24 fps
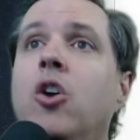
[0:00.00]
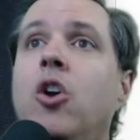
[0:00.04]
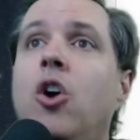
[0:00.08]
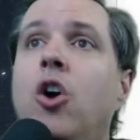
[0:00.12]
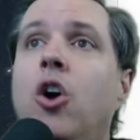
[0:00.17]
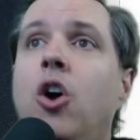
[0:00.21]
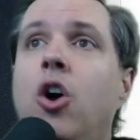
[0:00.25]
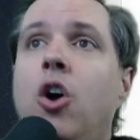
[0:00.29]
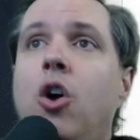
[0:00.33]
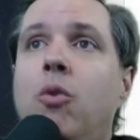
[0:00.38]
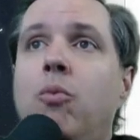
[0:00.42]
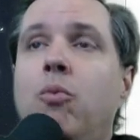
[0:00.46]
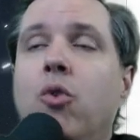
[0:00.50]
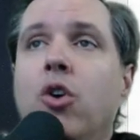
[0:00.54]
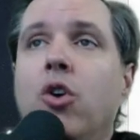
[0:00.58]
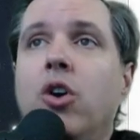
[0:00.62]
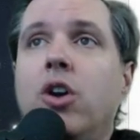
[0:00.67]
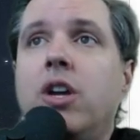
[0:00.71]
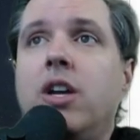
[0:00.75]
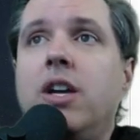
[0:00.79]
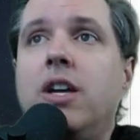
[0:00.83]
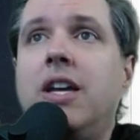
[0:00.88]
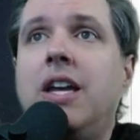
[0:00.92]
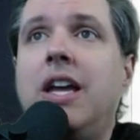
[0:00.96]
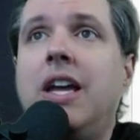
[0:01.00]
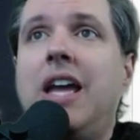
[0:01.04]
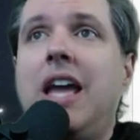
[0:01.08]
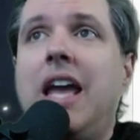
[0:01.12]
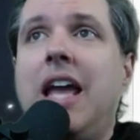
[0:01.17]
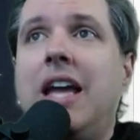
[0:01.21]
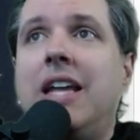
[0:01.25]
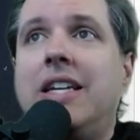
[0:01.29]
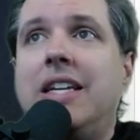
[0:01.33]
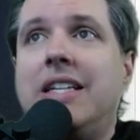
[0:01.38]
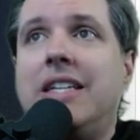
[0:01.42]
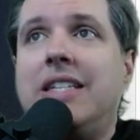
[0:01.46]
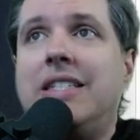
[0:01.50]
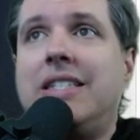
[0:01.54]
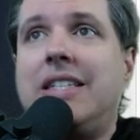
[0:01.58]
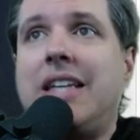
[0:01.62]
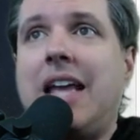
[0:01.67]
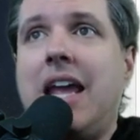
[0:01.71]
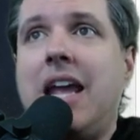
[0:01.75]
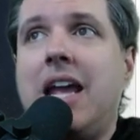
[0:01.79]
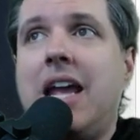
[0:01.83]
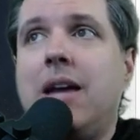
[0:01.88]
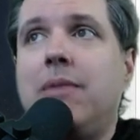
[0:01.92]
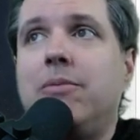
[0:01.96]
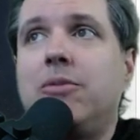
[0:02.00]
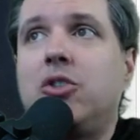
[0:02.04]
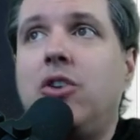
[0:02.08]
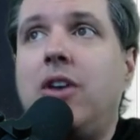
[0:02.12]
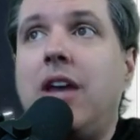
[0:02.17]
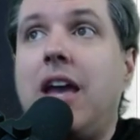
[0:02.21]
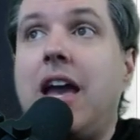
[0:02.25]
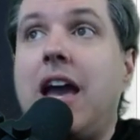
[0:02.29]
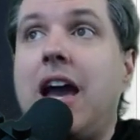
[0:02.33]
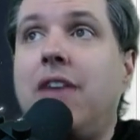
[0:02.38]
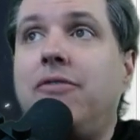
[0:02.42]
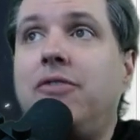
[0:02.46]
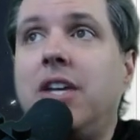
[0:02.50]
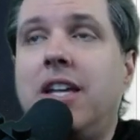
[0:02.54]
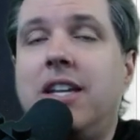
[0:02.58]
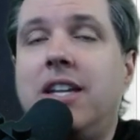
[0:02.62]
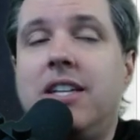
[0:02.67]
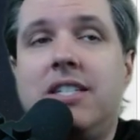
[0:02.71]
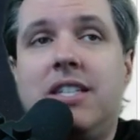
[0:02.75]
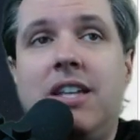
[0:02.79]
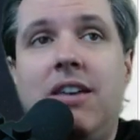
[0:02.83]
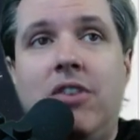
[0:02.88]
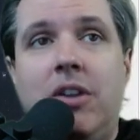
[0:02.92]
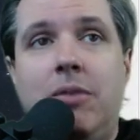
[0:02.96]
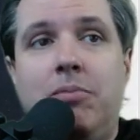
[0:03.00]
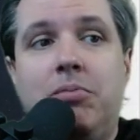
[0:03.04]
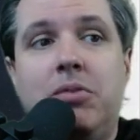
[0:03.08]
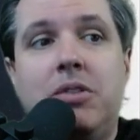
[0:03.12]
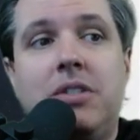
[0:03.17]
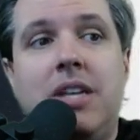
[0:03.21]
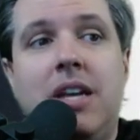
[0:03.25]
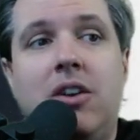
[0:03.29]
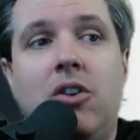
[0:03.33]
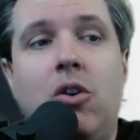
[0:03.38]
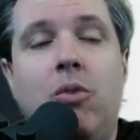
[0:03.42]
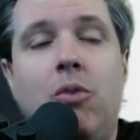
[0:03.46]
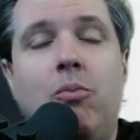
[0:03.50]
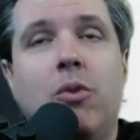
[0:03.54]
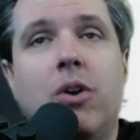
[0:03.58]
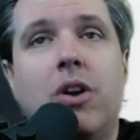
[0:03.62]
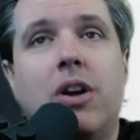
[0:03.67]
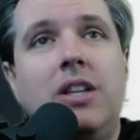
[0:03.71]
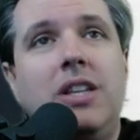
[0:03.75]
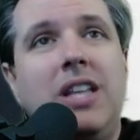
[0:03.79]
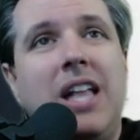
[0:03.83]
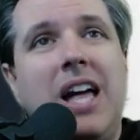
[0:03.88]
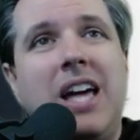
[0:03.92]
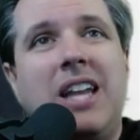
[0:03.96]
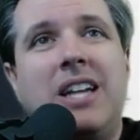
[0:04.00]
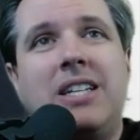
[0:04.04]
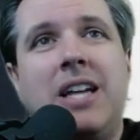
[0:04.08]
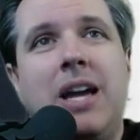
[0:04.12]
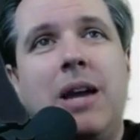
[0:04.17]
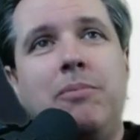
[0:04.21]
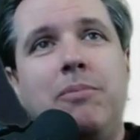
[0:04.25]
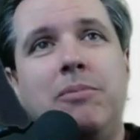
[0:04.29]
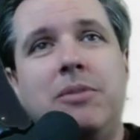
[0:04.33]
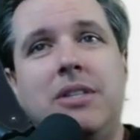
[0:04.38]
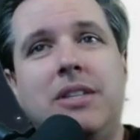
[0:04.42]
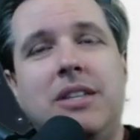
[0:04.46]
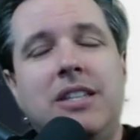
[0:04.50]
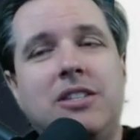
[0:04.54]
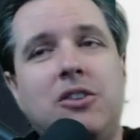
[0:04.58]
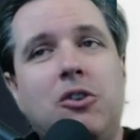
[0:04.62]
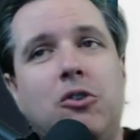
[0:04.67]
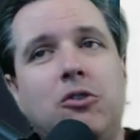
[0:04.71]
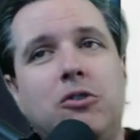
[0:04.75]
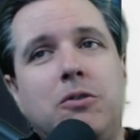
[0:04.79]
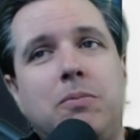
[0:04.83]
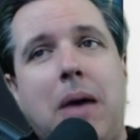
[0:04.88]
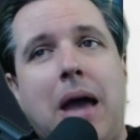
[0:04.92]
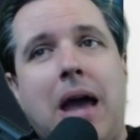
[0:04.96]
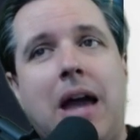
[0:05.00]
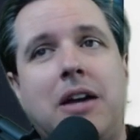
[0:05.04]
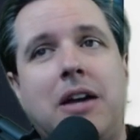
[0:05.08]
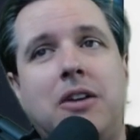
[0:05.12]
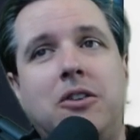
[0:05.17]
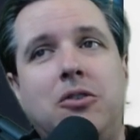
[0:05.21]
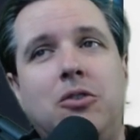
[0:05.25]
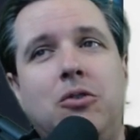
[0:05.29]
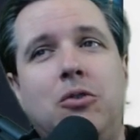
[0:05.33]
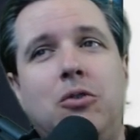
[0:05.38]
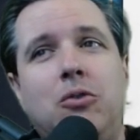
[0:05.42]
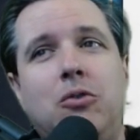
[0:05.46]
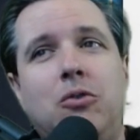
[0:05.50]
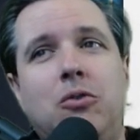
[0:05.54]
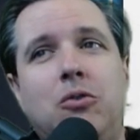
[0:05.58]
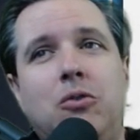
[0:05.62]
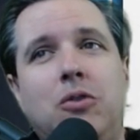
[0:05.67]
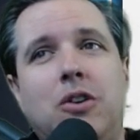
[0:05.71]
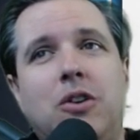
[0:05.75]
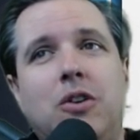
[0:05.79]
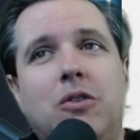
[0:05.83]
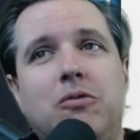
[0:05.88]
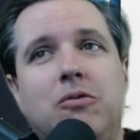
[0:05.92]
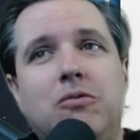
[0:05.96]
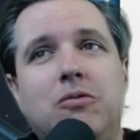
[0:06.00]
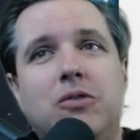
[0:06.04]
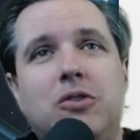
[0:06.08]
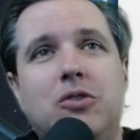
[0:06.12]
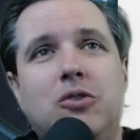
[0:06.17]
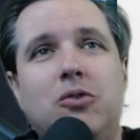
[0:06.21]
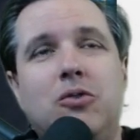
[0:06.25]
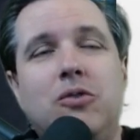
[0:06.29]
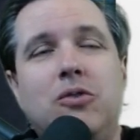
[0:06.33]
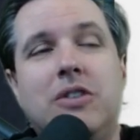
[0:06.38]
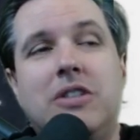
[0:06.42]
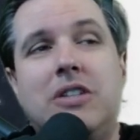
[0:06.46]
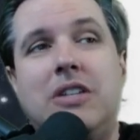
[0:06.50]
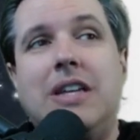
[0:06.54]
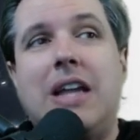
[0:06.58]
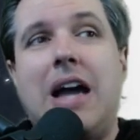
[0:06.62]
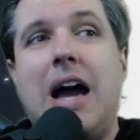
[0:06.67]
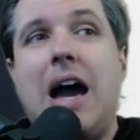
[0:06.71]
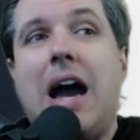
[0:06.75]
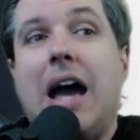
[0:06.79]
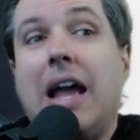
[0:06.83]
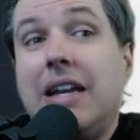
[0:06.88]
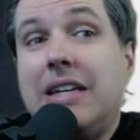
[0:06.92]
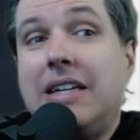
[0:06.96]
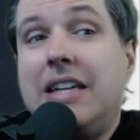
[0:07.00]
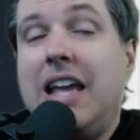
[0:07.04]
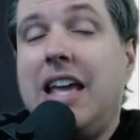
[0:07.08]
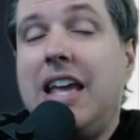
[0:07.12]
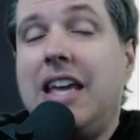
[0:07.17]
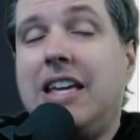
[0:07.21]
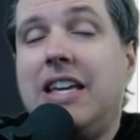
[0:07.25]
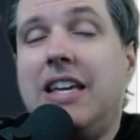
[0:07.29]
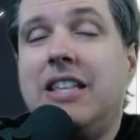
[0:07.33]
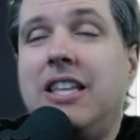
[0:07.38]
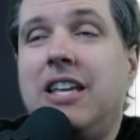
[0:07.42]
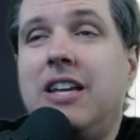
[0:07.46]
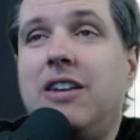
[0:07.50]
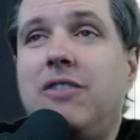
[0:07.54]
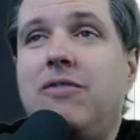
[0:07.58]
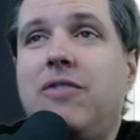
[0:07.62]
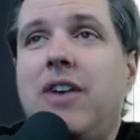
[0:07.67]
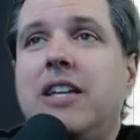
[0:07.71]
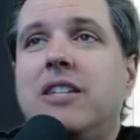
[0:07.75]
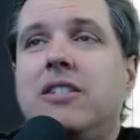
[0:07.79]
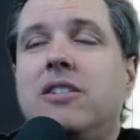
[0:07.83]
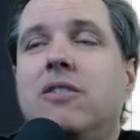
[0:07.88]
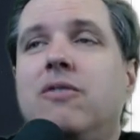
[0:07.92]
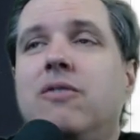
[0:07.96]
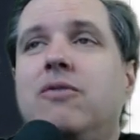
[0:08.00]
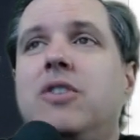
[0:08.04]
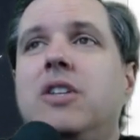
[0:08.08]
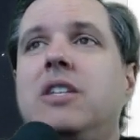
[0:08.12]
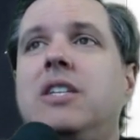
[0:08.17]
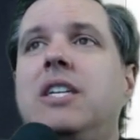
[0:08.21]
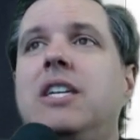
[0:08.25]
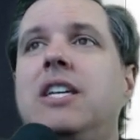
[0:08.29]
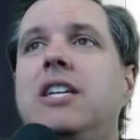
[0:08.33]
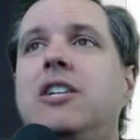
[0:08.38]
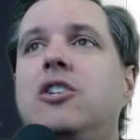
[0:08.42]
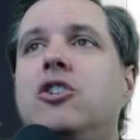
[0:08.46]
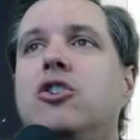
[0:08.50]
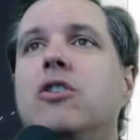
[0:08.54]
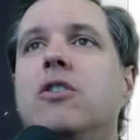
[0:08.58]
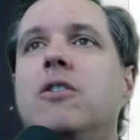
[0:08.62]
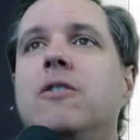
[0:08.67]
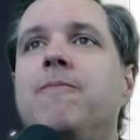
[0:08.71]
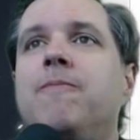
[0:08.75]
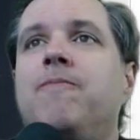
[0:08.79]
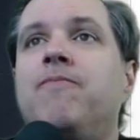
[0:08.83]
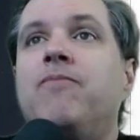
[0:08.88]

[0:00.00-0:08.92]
Homework and exams. So you have to get a 70% in homework. A lot of times this goes back to, students not taking the advice of the teacher.